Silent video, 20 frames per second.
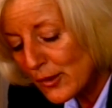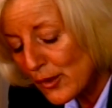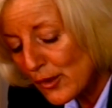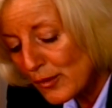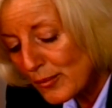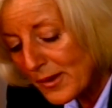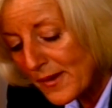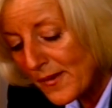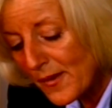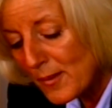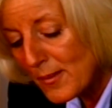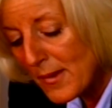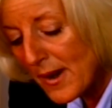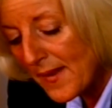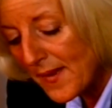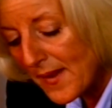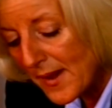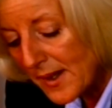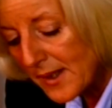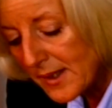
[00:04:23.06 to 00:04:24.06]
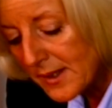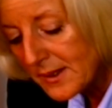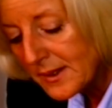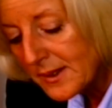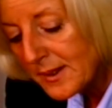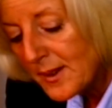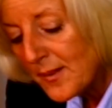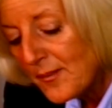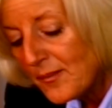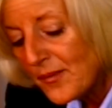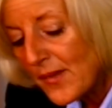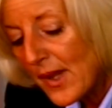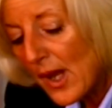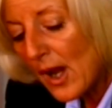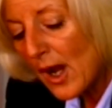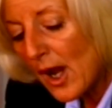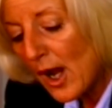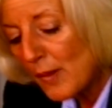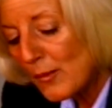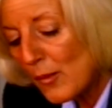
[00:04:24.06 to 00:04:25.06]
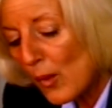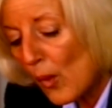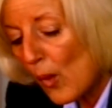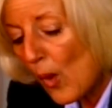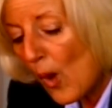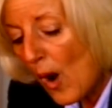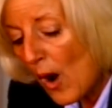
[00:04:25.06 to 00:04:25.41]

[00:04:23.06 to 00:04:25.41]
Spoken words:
could have been the mother or